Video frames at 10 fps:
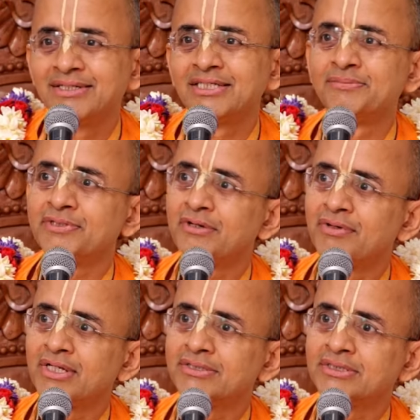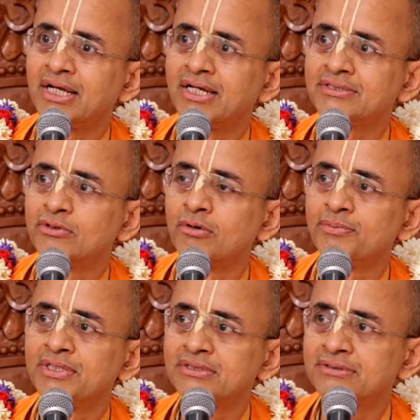In the spiritual world, Krishna has
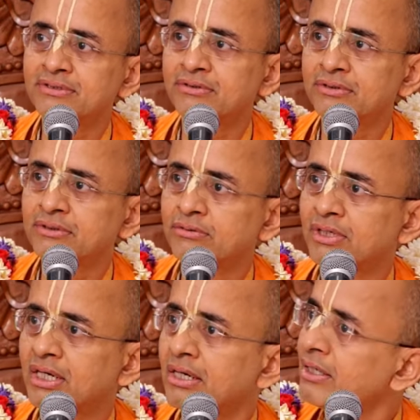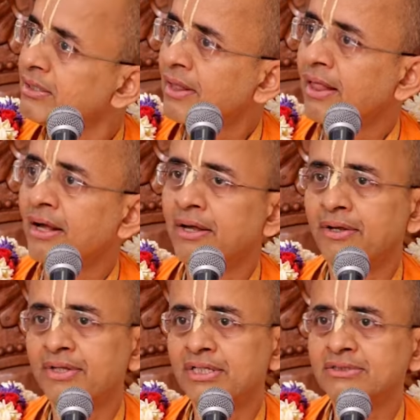gopis who, who are,
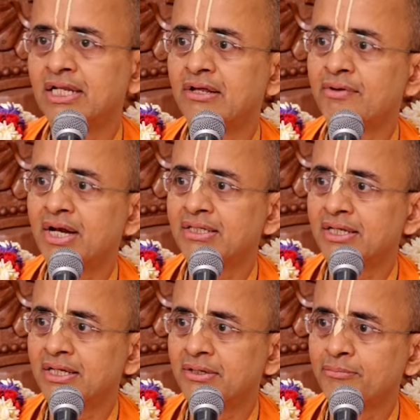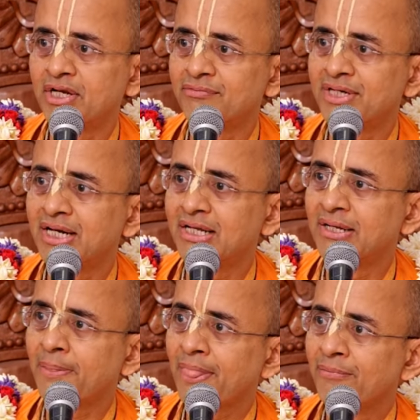uh, he is the lover and they are beloved.
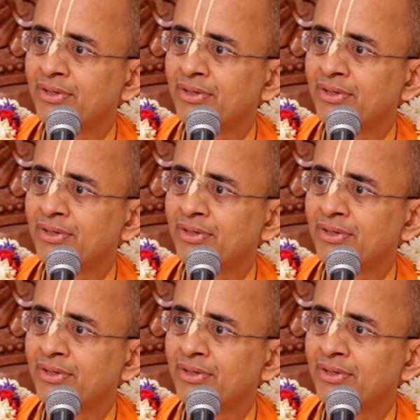Huh?